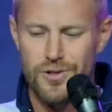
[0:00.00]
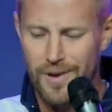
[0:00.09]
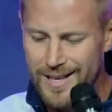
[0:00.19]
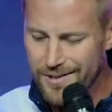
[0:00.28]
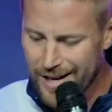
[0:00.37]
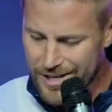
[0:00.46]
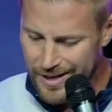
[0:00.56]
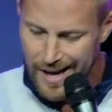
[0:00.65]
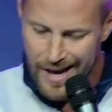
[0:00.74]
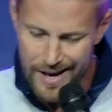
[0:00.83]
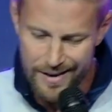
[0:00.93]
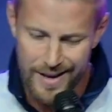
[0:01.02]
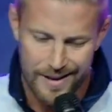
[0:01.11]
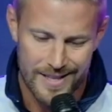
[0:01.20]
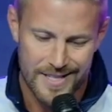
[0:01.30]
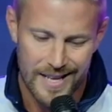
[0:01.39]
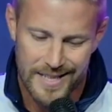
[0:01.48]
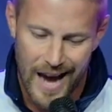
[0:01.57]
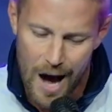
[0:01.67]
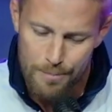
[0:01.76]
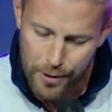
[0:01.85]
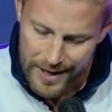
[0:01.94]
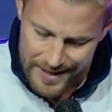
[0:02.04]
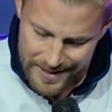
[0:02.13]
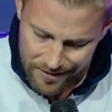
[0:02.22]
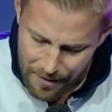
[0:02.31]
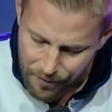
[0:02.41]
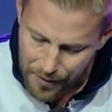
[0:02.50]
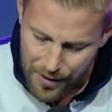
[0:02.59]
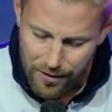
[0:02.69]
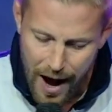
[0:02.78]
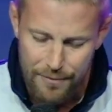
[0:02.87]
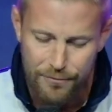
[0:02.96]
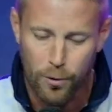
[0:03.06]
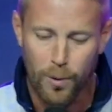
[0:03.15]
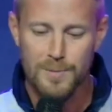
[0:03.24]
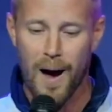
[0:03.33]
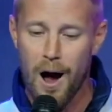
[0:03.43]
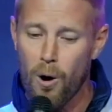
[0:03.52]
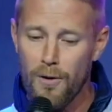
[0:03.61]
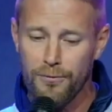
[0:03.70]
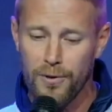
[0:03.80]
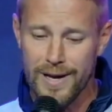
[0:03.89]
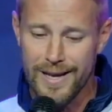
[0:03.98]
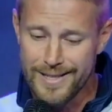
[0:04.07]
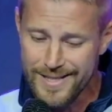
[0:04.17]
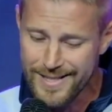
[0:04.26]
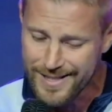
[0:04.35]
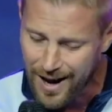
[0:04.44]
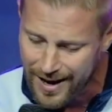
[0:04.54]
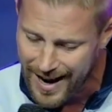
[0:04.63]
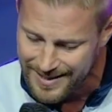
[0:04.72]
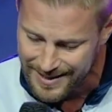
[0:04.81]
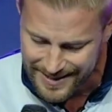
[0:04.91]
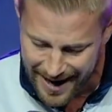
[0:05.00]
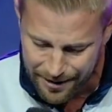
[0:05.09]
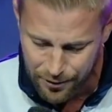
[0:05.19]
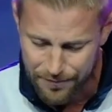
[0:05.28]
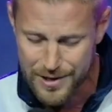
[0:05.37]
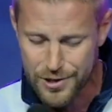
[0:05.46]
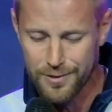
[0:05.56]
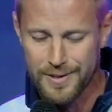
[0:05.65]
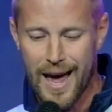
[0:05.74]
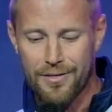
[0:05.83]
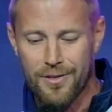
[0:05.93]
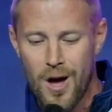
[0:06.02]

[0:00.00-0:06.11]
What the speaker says: translation. It says, God put his love on the line for us by offering his son as a sacrificial death